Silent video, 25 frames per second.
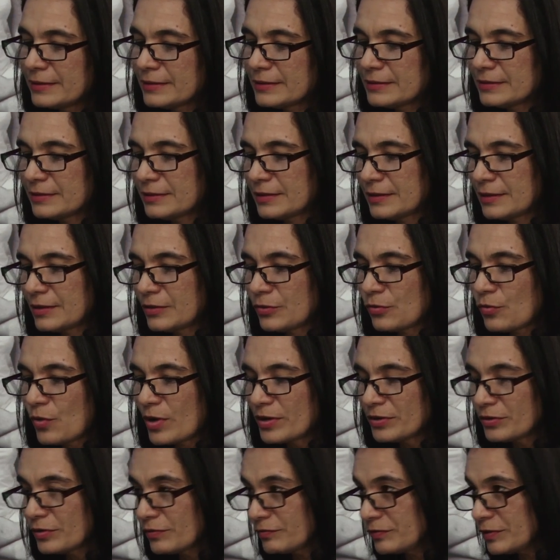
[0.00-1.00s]
That
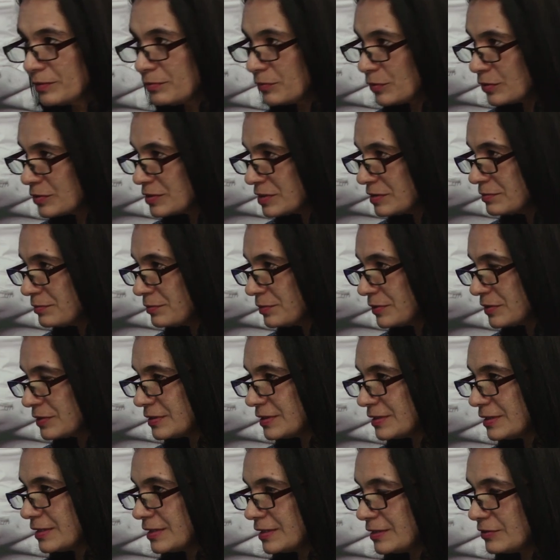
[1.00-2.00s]
one of the most
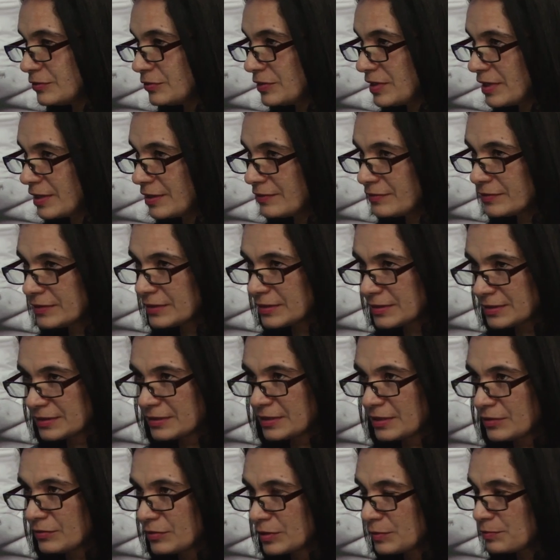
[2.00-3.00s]
important that we haven't
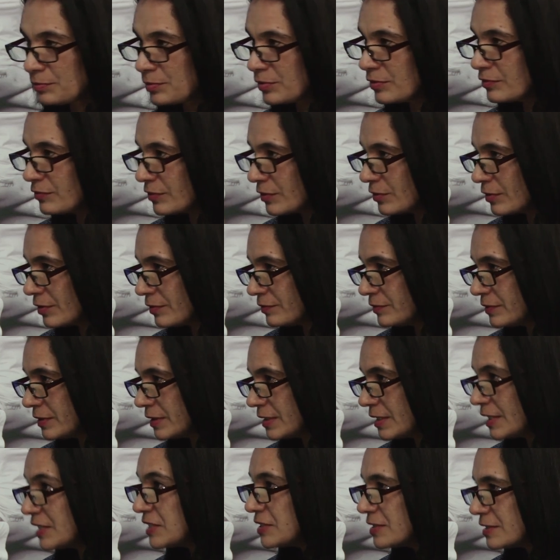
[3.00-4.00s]
had our approval of
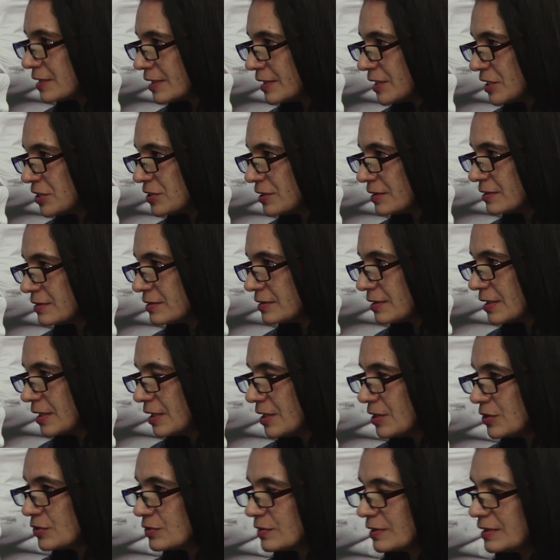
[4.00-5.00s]
the legislations,
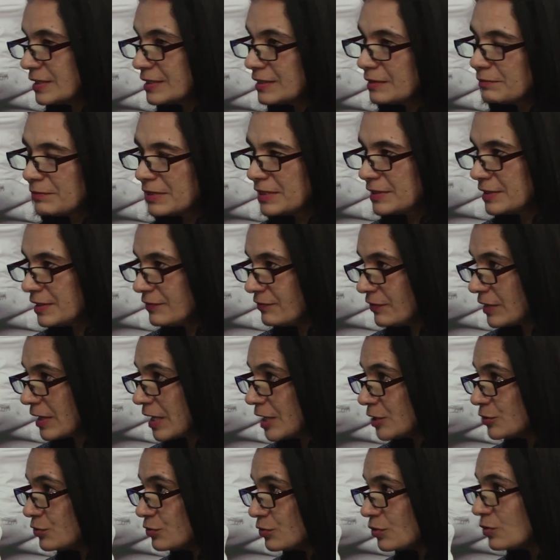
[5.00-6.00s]
so a little bit
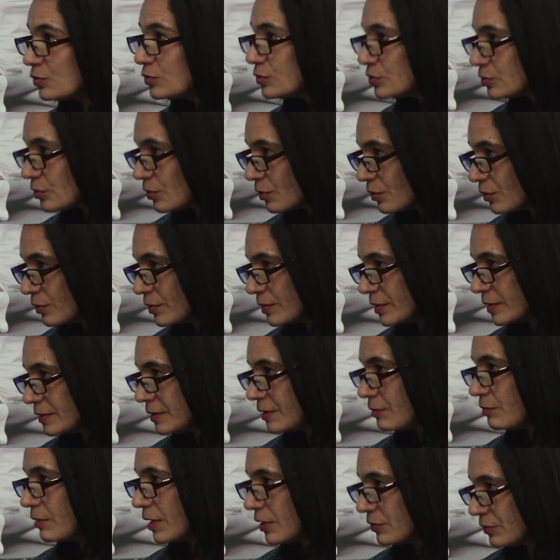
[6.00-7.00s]
difficult to control
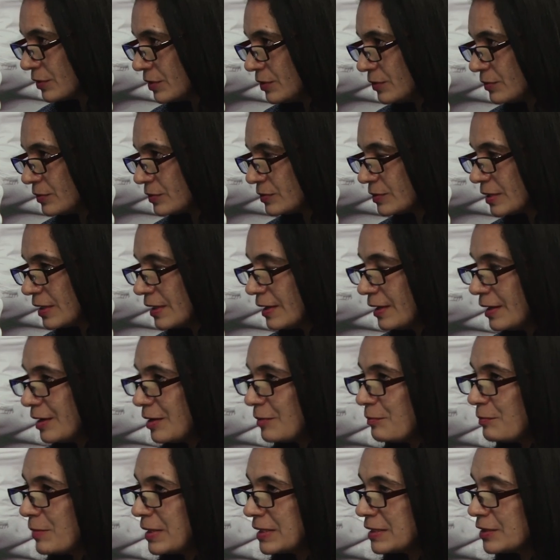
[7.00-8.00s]
tobacco use.
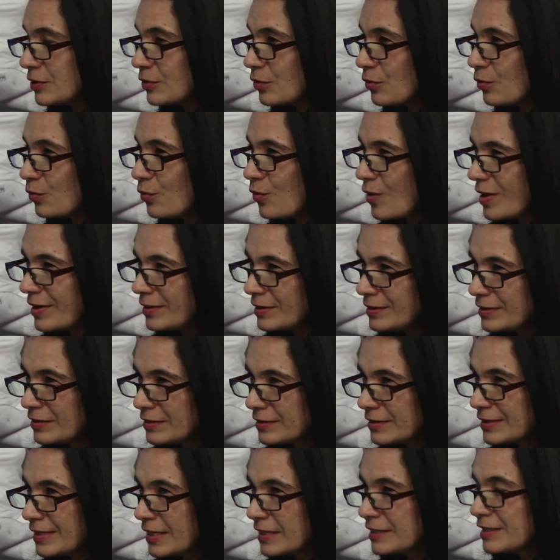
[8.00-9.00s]
But
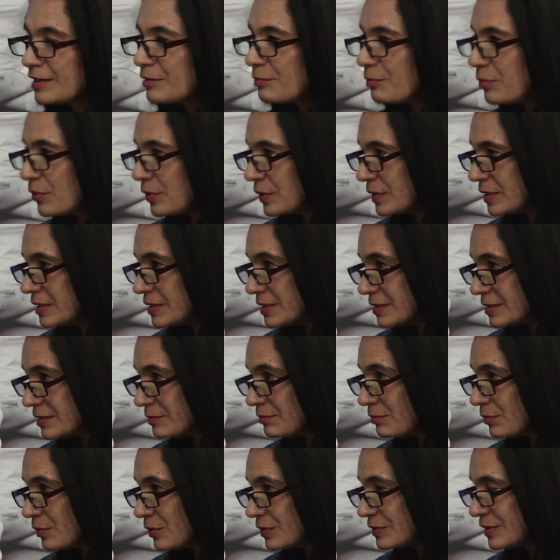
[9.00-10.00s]
the other point
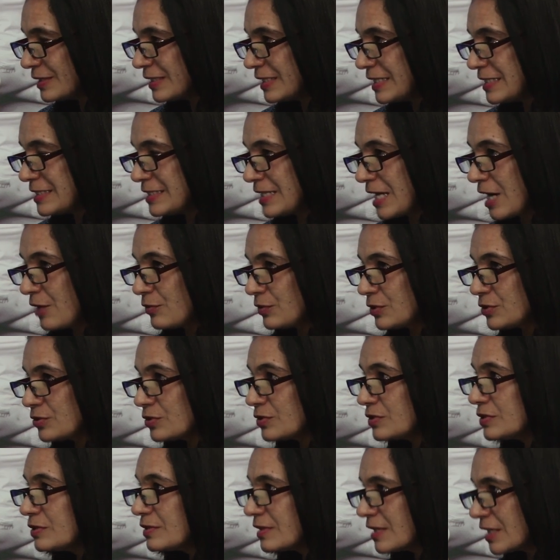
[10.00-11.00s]
is important is our
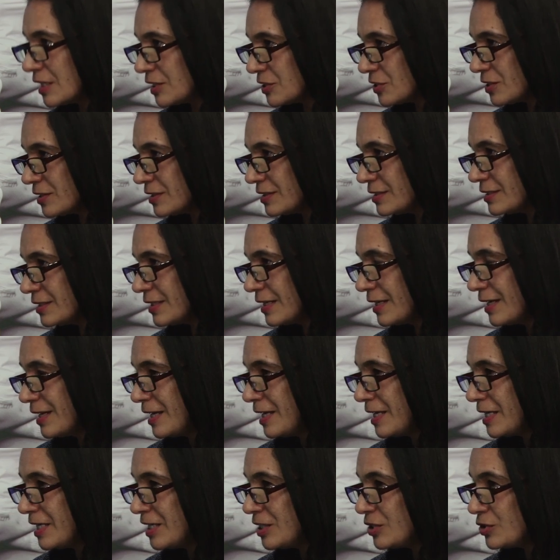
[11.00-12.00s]
sociocultures
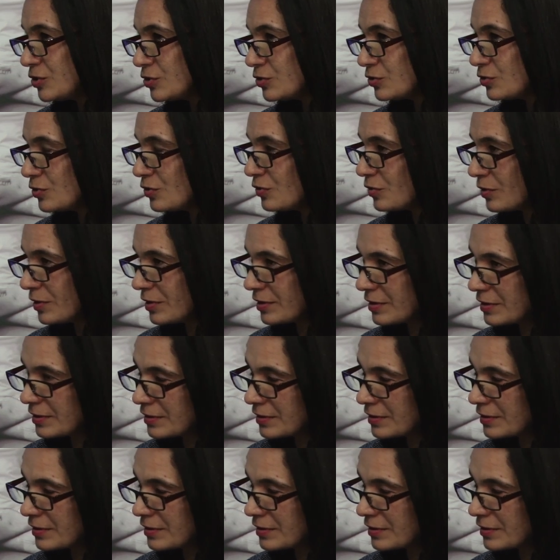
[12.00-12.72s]
is so